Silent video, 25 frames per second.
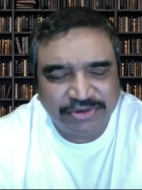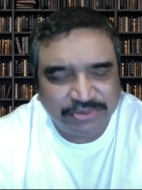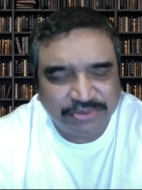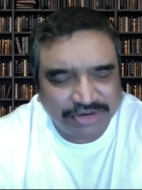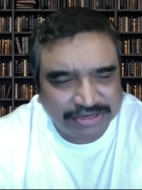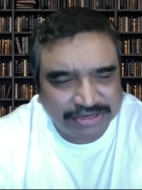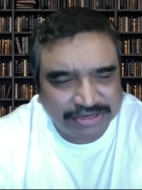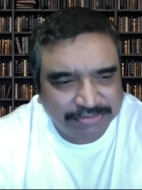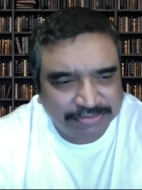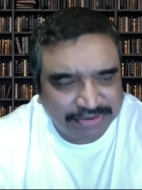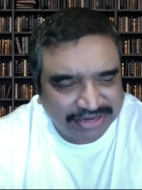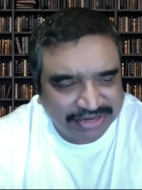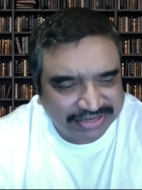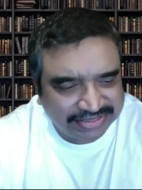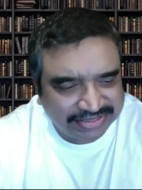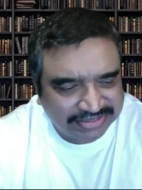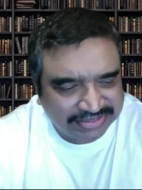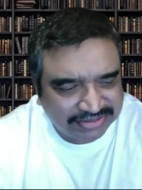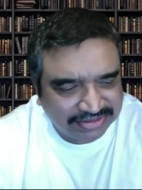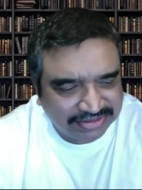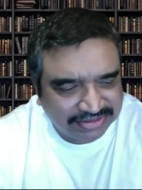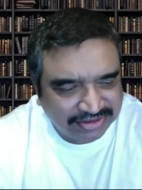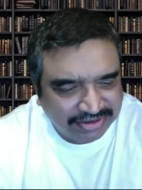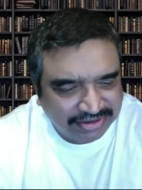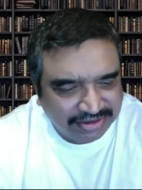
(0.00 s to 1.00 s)

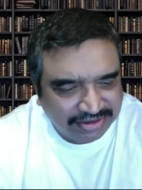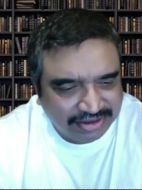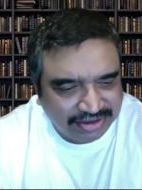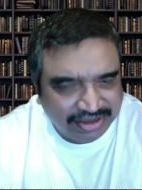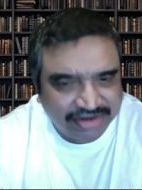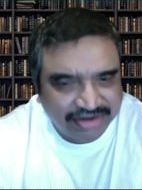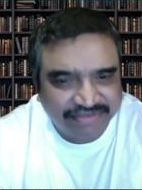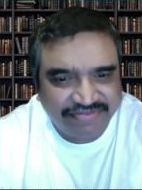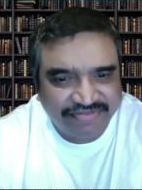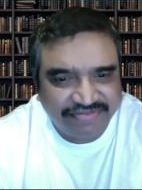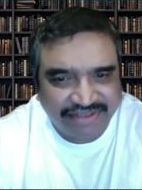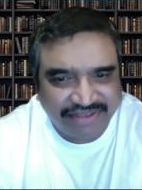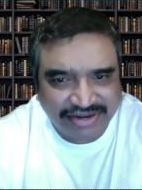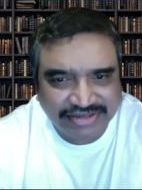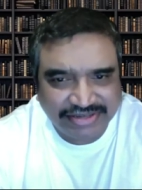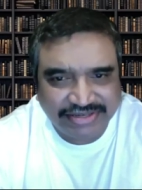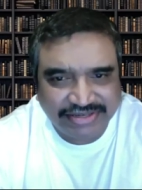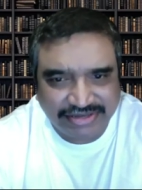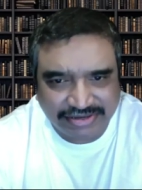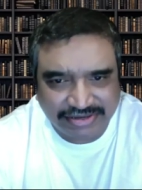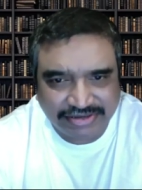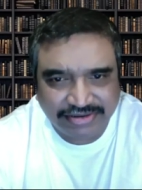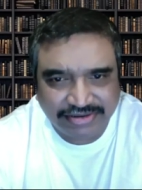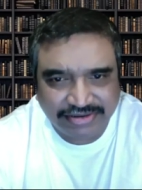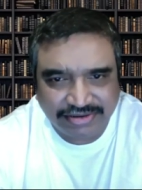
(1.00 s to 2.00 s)
workplace
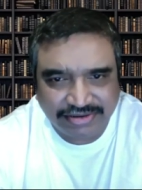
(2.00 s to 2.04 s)
invented